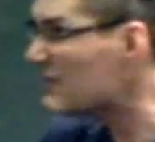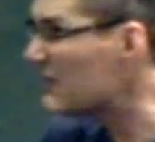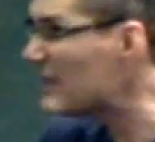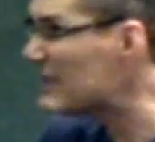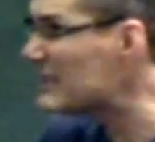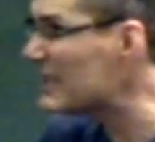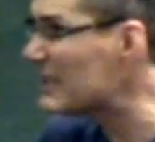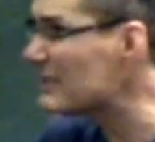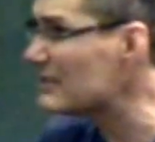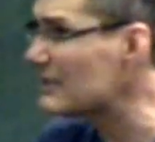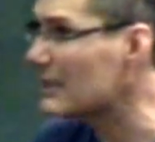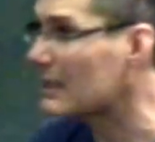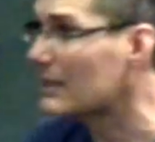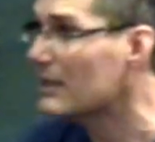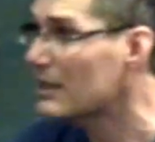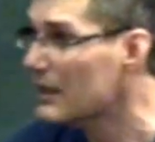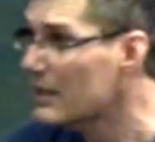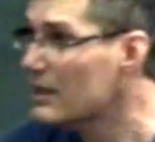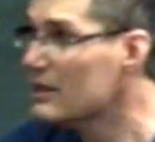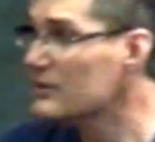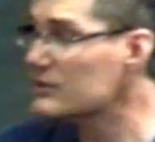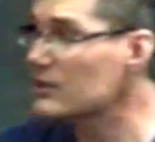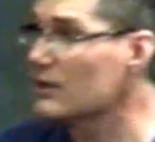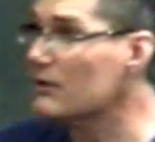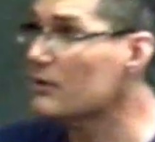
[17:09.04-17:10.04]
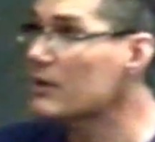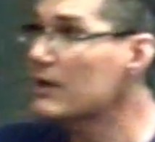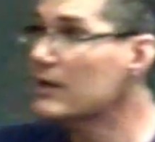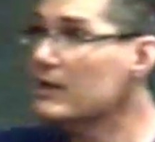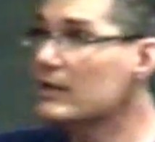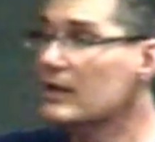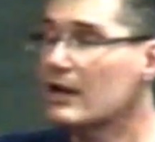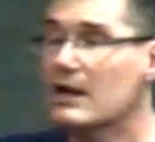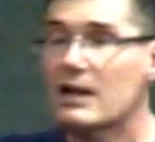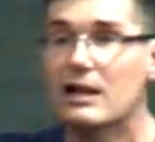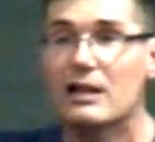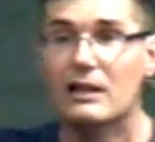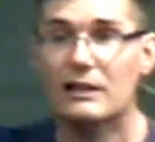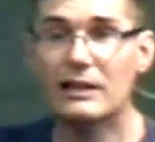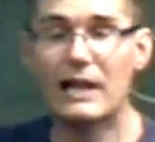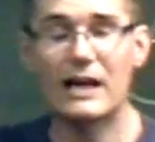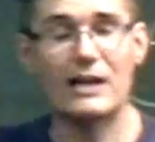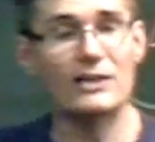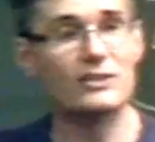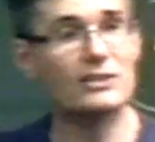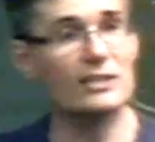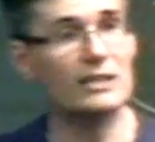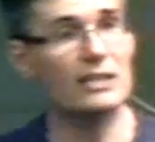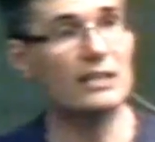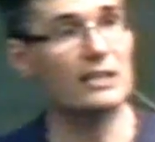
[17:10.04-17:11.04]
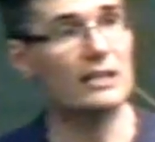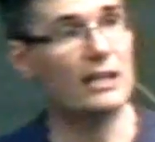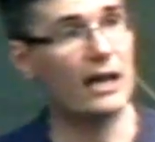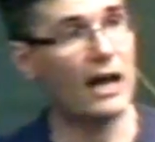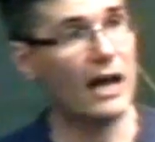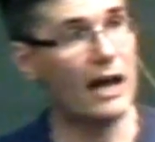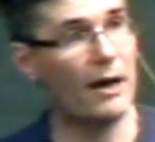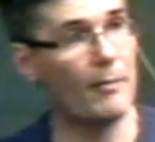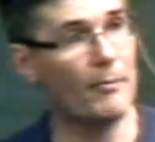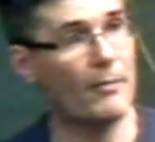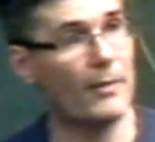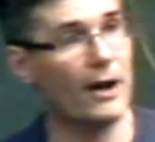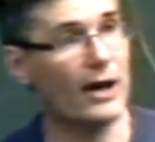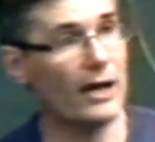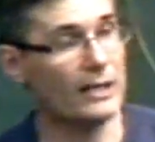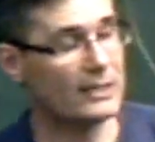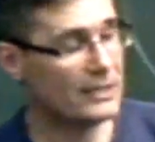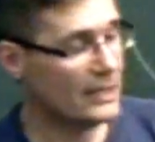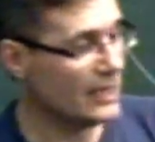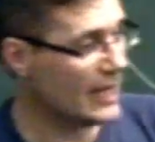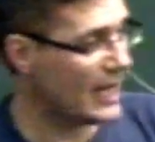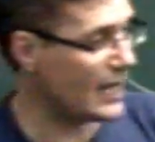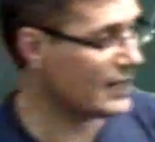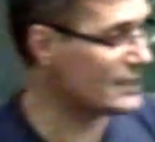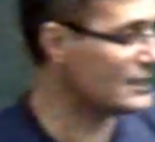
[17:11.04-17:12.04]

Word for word: That's fantastic. So last year, um, I did